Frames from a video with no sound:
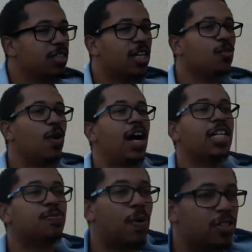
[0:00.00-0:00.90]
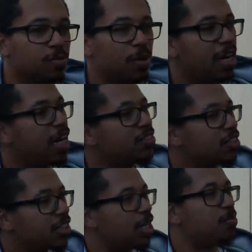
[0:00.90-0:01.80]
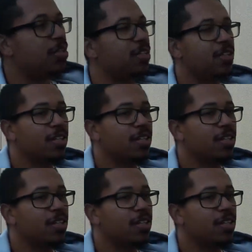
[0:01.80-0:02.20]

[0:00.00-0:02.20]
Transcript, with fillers: unwise person behind your company and,